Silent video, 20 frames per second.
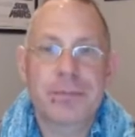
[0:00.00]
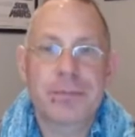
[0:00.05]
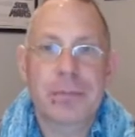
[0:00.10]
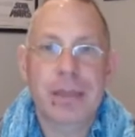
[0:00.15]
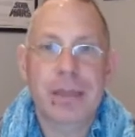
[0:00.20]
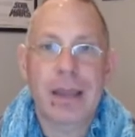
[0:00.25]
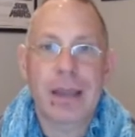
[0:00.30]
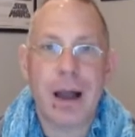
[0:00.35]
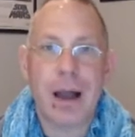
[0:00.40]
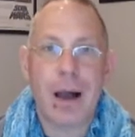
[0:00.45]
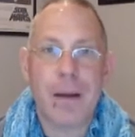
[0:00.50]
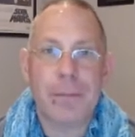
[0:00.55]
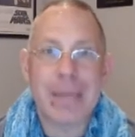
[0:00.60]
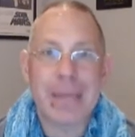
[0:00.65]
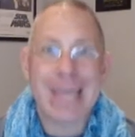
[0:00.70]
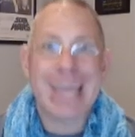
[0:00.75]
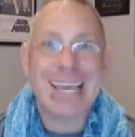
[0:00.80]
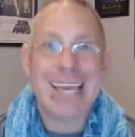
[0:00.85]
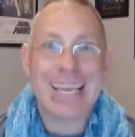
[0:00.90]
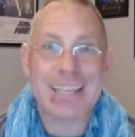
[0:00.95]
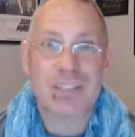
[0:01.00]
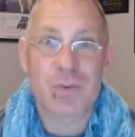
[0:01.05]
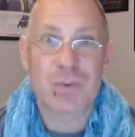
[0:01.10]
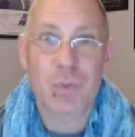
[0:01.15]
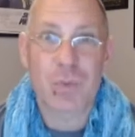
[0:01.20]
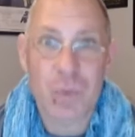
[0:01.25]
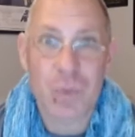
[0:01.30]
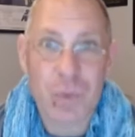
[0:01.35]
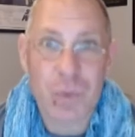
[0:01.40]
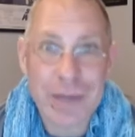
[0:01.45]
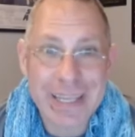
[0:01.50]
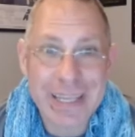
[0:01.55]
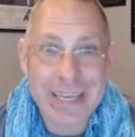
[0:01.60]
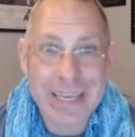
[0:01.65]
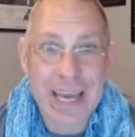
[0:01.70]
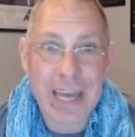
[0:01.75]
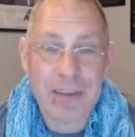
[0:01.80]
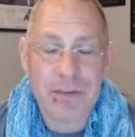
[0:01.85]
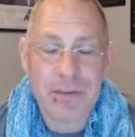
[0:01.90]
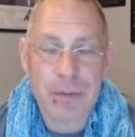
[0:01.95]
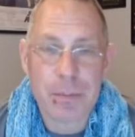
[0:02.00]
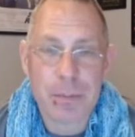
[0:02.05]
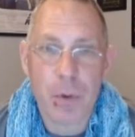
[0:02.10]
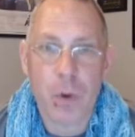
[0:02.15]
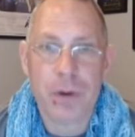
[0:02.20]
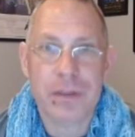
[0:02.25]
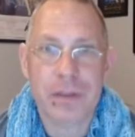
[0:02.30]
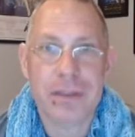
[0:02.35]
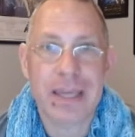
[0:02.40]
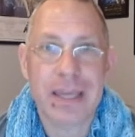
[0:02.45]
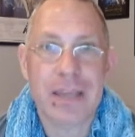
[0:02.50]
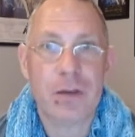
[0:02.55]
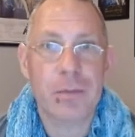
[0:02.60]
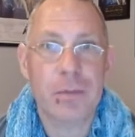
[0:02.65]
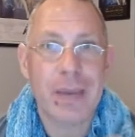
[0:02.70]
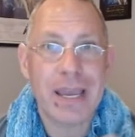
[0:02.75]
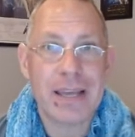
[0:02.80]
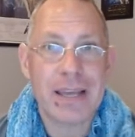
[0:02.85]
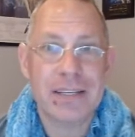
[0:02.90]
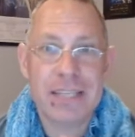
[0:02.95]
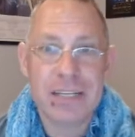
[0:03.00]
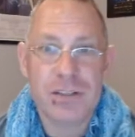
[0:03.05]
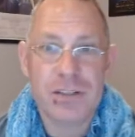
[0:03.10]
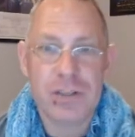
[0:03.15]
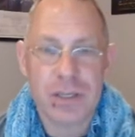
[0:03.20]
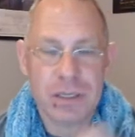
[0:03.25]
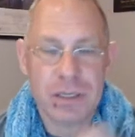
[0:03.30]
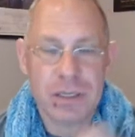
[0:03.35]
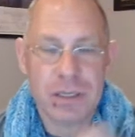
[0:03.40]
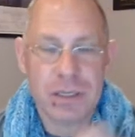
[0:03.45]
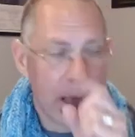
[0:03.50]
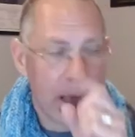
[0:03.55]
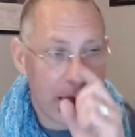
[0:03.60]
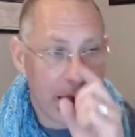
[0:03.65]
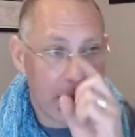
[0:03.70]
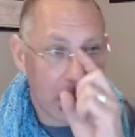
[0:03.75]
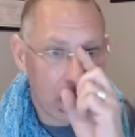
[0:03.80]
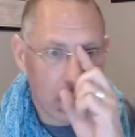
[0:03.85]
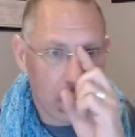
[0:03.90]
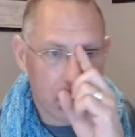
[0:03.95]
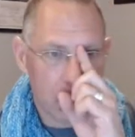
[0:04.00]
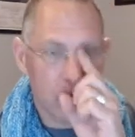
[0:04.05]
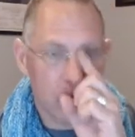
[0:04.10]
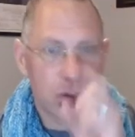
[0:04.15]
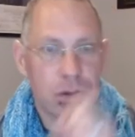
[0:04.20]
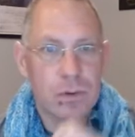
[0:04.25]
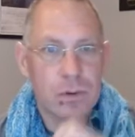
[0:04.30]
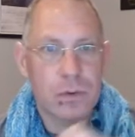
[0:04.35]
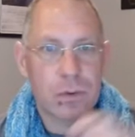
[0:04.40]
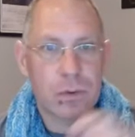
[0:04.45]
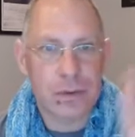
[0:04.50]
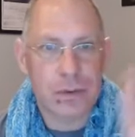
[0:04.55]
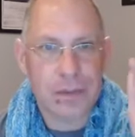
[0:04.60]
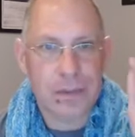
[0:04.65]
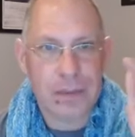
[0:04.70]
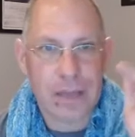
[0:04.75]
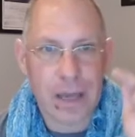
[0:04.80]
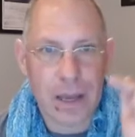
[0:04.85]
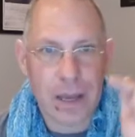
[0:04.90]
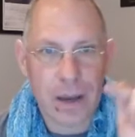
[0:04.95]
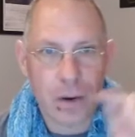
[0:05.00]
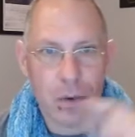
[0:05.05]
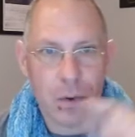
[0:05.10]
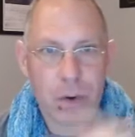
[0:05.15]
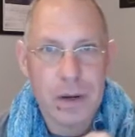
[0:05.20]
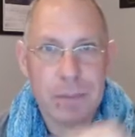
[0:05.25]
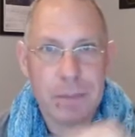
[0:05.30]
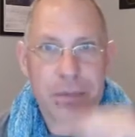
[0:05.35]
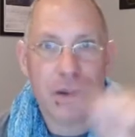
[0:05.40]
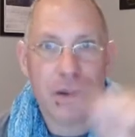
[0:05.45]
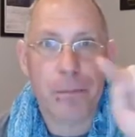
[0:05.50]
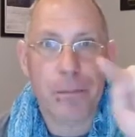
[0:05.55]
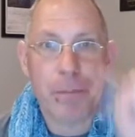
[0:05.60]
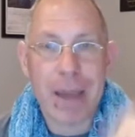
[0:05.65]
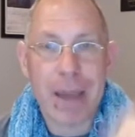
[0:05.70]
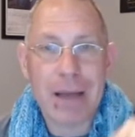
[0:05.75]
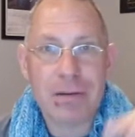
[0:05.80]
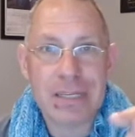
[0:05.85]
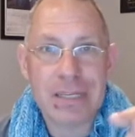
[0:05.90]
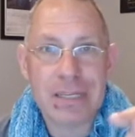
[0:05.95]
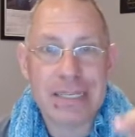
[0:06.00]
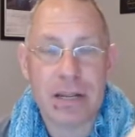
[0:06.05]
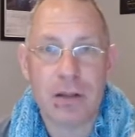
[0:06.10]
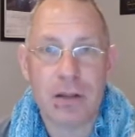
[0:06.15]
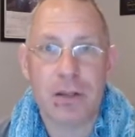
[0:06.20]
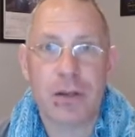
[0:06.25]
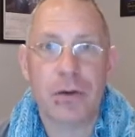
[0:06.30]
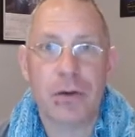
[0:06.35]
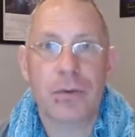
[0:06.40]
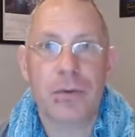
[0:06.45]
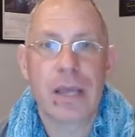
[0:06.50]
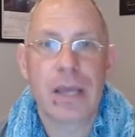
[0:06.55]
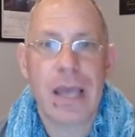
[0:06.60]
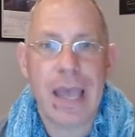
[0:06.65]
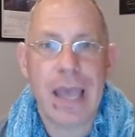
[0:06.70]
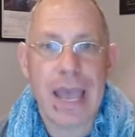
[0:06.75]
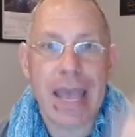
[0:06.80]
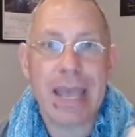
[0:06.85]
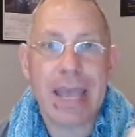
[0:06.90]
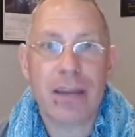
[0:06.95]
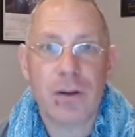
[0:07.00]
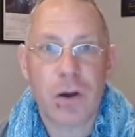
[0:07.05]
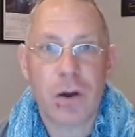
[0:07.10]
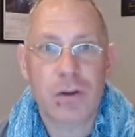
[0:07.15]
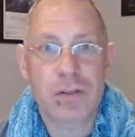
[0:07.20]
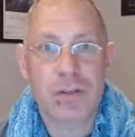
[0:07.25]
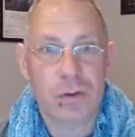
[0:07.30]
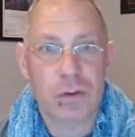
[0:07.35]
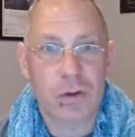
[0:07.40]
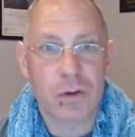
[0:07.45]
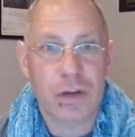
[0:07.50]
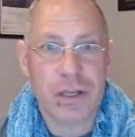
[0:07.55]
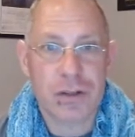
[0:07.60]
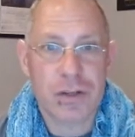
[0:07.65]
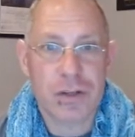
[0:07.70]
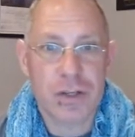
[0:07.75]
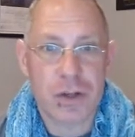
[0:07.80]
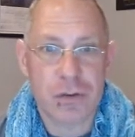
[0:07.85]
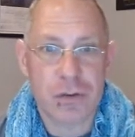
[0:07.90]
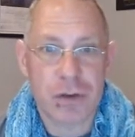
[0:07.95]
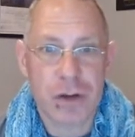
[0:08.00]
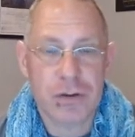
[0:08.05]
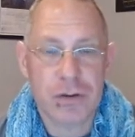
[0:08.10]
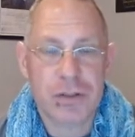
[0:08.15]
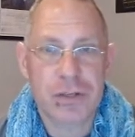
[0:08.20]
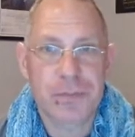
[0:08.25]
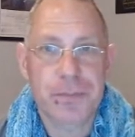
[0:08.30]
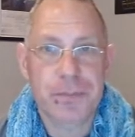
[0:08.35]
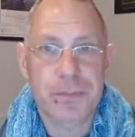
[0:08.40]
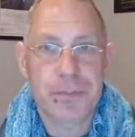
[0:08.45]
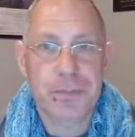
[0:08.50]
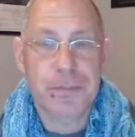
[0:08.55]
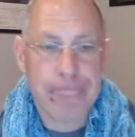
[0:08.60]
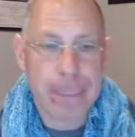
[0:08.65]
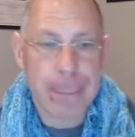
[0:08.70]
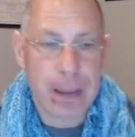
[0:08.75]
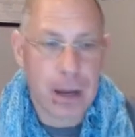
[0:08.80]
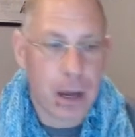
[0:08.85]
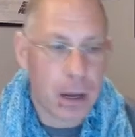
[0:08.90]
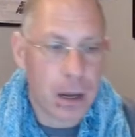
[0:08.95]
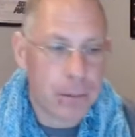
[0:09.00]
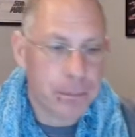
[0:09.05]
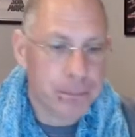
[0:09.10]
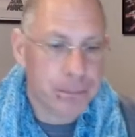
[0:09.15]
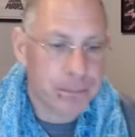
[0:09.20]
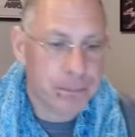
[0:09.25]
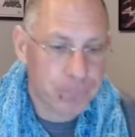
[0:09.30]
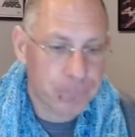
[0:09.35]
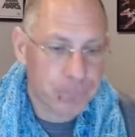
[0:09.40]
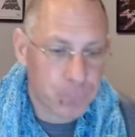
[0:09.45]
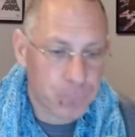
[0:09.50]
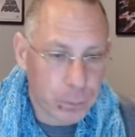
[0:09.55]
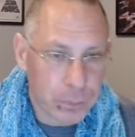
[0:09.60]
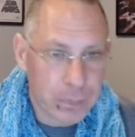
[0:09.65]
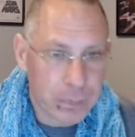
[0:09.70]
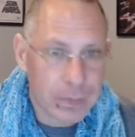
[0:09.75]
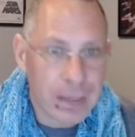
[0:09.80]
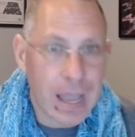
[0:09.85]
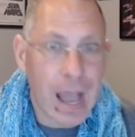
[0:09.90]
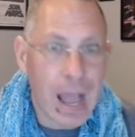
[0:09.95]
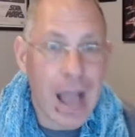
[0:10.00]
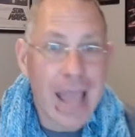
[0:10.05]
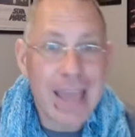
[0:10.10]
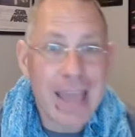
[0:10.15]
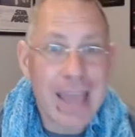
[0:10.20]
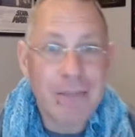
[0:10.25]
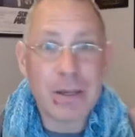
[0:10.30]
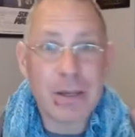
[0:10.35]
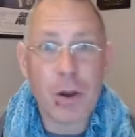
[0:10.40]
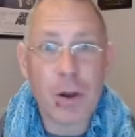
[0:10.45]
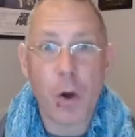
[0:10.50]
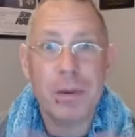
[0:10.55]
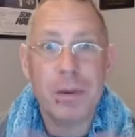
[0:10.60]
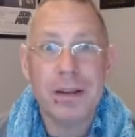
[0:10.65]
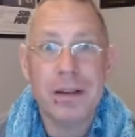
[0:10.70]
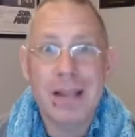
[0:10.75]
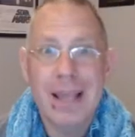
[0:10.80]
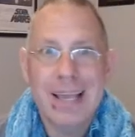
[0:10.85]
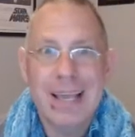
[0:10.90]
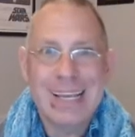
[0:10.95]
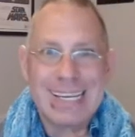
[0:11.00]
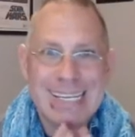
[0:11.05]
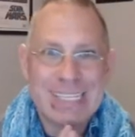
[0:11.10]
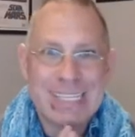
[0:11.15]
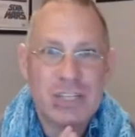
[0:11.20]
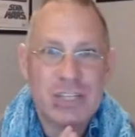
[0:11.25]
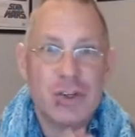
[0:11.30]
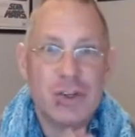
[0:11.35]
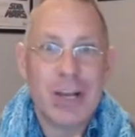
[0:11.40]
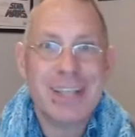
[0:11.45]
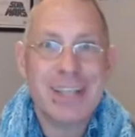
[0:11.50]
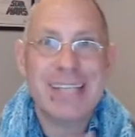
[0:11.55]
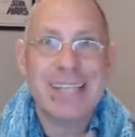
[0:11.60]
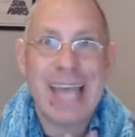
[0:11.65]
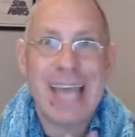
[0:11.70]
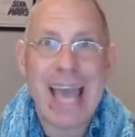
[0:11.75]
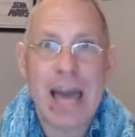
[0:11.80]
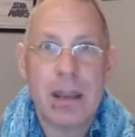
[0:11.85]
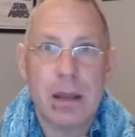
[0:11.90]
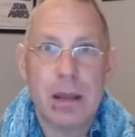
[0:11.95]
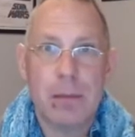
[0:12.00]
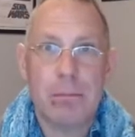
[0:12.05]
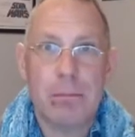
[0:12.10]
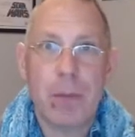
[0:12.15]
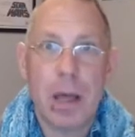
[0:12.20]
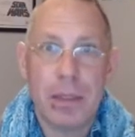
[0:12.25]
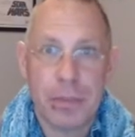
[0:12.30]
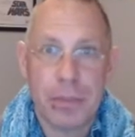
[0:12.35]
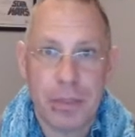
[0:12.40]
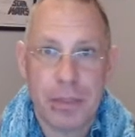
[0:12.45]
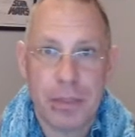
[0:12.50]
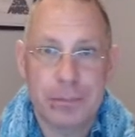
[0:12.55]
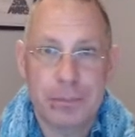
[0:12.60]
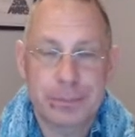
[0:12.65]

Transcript: Um, it's really kind of important that you pay attention uh, to uh, what I'm about to tell you, and also look in the show notes. Um, I have been open just at a month.